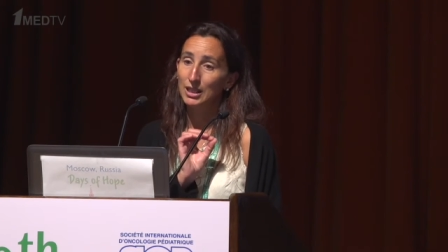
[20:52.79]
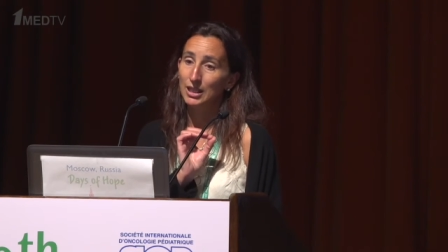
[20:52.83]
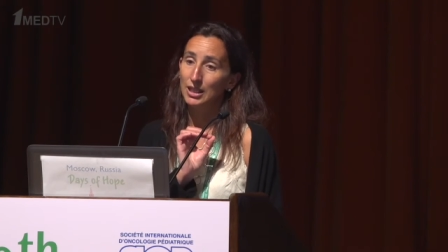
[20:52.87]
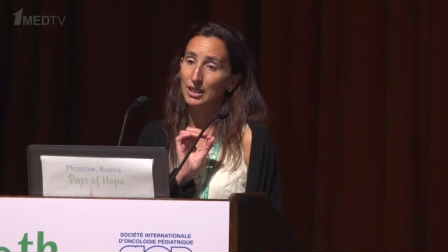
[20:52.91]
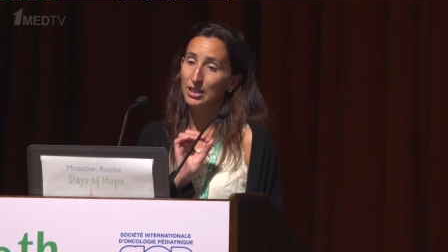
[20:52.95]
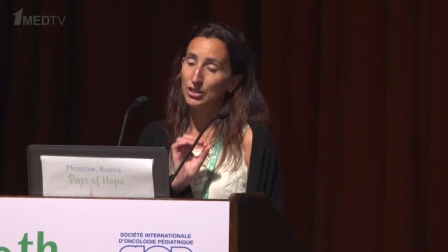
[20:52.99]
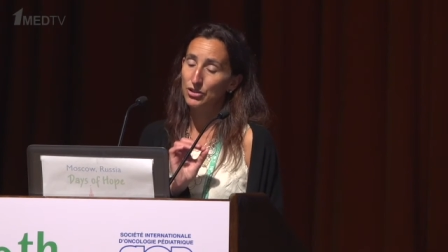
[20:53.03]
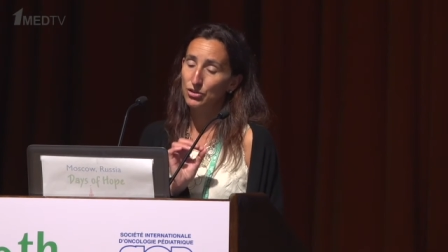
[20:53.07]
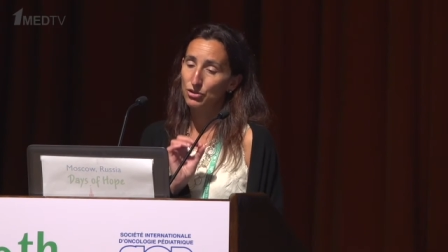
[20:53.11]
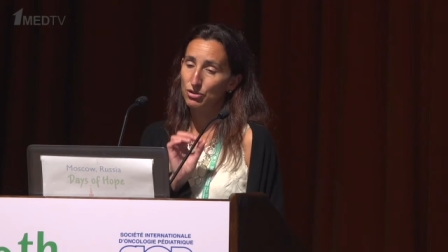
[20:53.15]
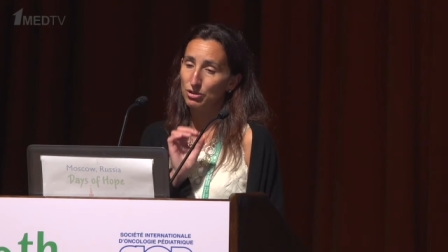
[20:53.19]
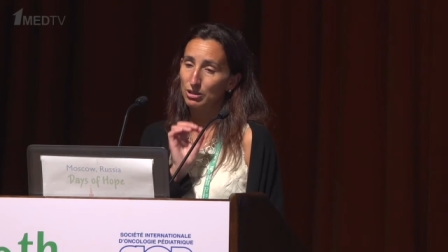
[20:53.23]

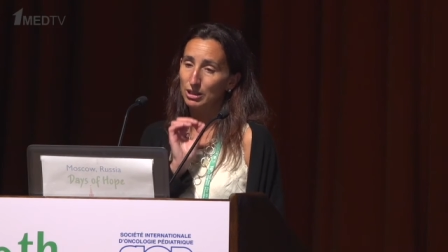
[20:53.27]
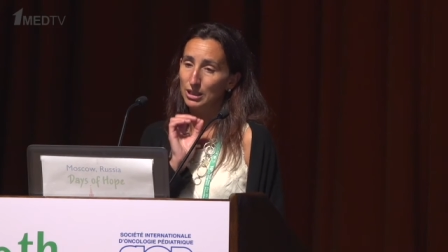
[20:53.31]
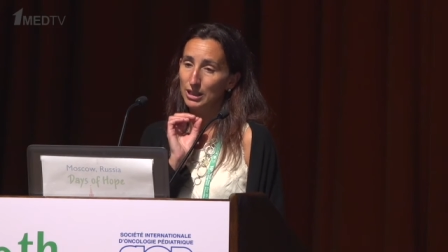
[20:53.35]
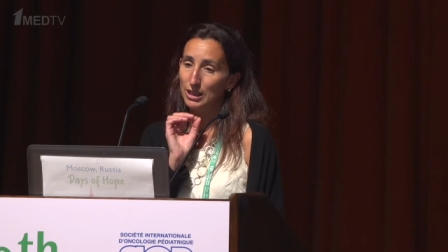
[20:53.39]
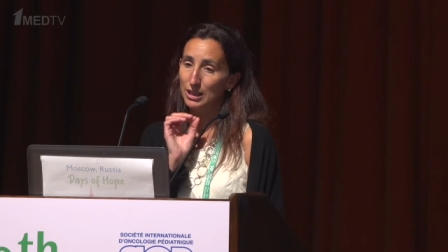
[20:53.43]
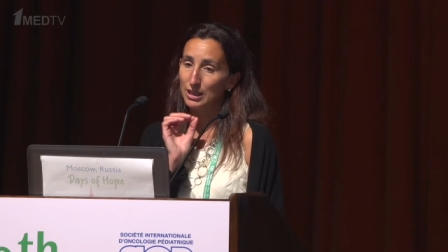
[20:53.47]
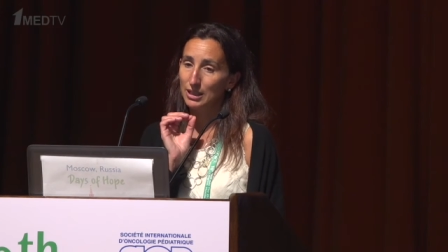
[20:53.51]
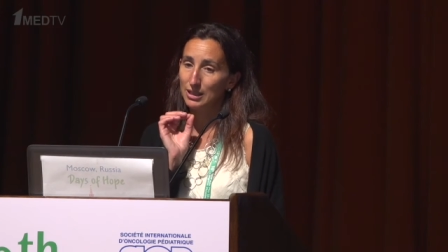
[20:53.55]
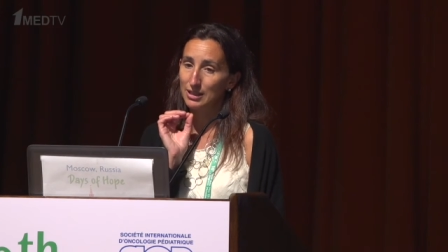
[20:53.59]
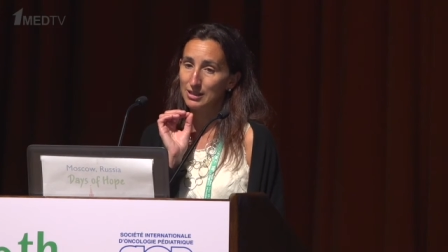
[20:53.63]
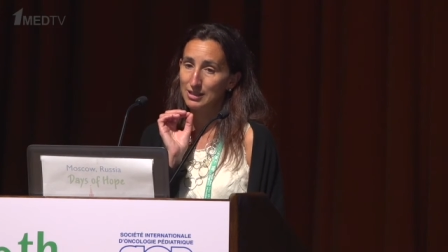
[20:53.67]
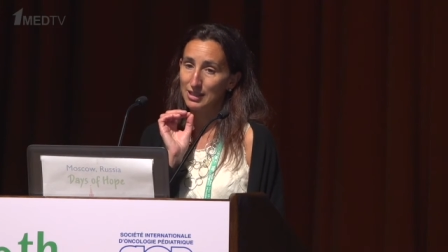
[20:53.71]

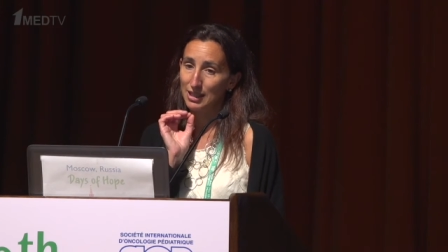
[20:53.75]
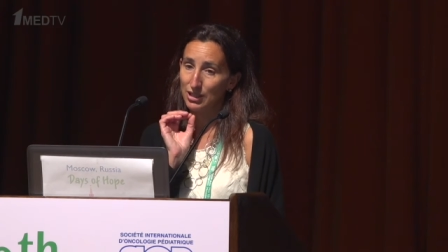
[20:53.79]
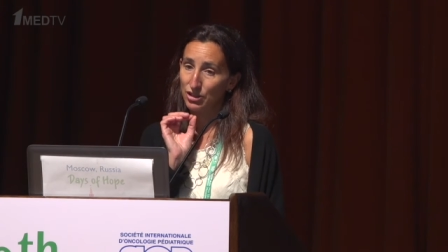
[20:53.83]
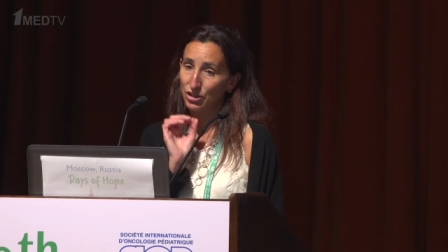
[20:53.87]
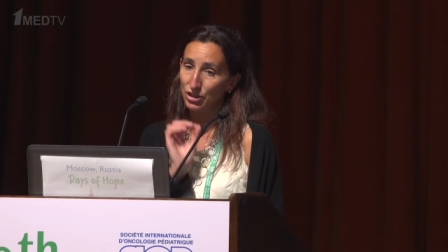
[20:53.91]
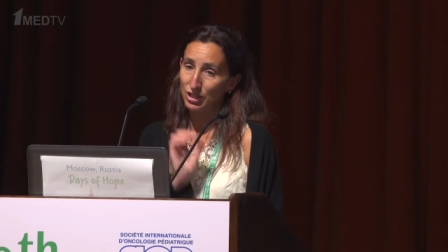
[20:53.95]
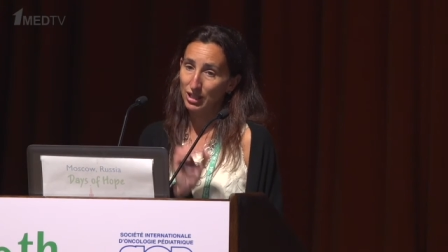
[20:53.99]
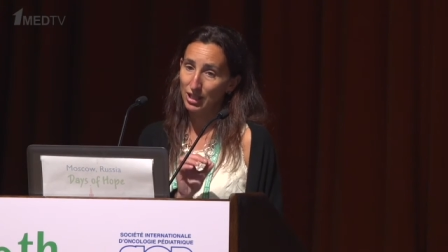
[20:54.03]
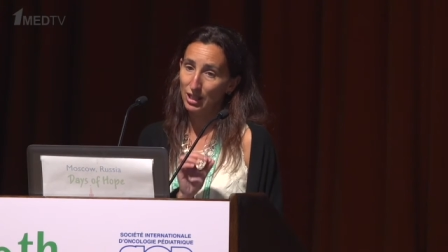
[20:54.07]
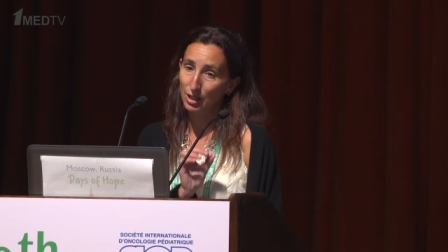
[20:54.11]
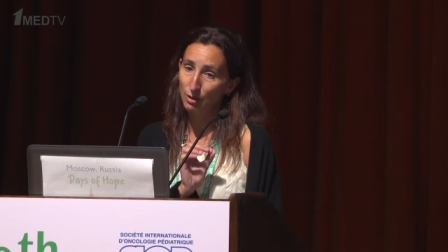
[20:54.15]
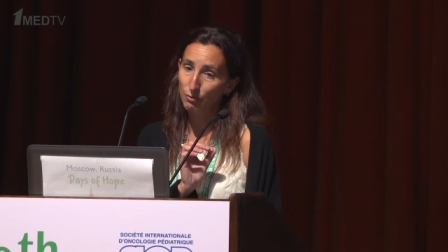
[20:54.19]
enterally is
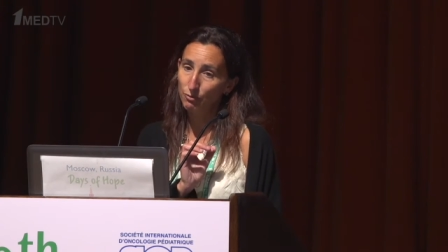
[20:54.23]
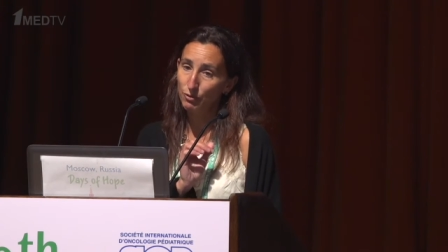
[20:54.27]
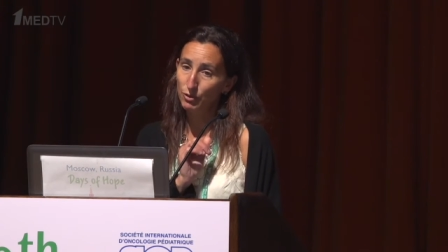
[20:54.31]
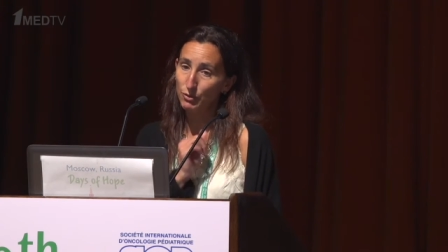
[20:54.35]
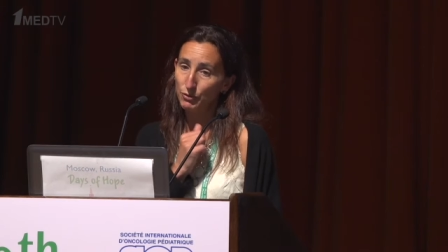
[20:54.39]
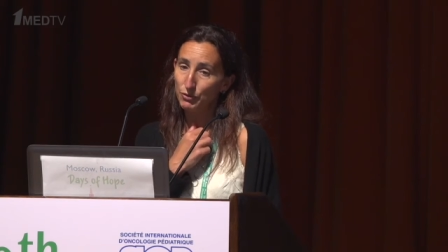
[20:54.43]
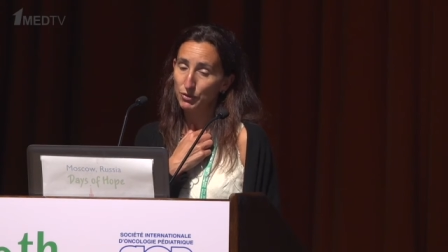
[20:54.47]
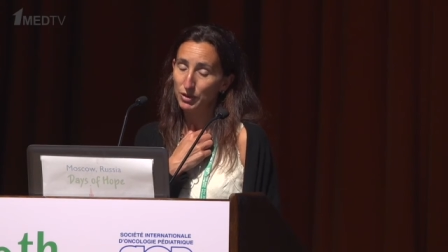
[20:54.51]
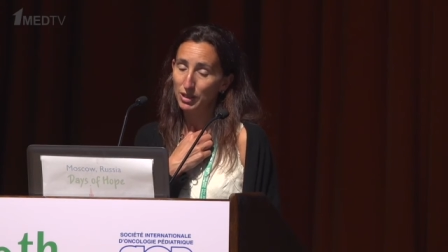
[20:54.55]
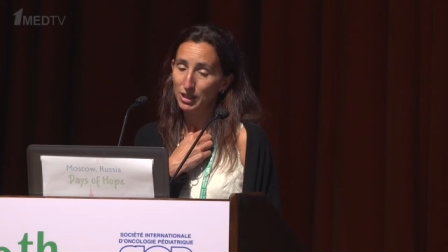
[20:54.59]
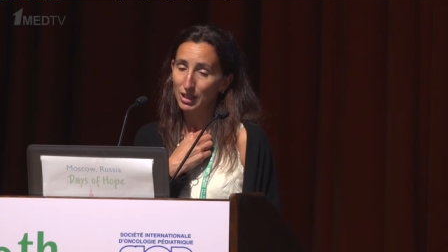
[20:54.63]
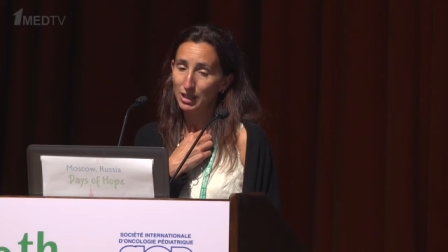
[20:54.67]
actually helpful
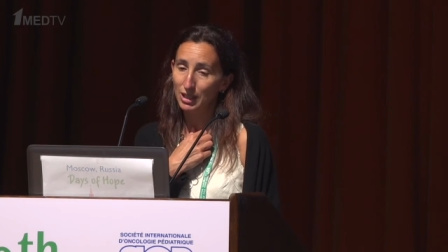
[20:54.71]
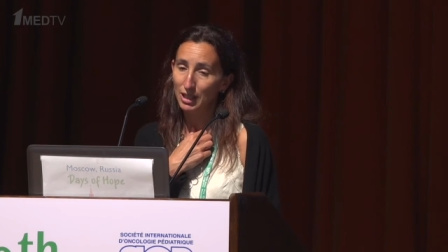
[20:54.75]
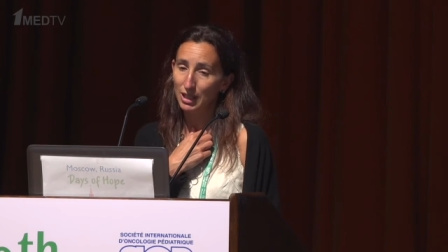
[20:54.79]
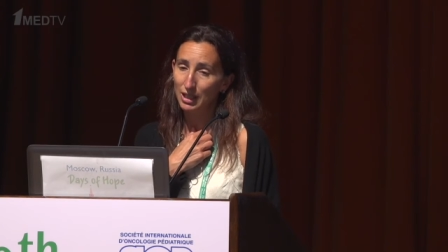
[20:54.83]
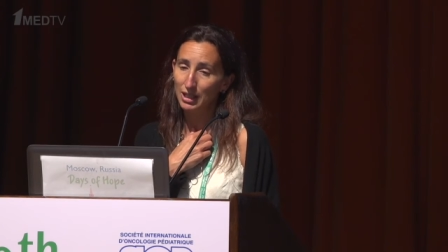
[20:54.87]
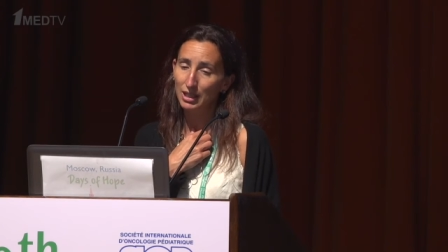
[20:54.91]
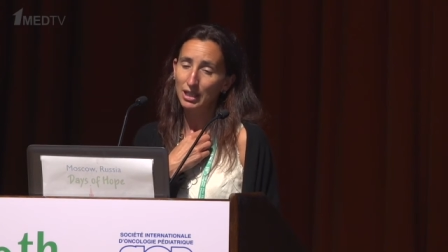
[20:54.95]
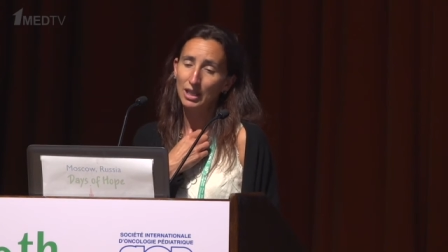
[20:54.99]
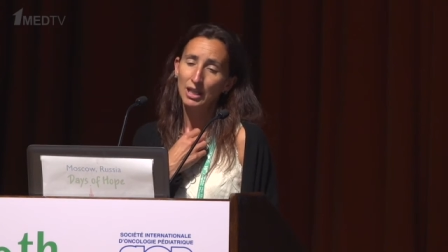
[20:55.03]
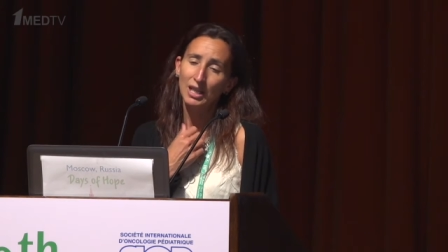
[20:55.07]
for the gut.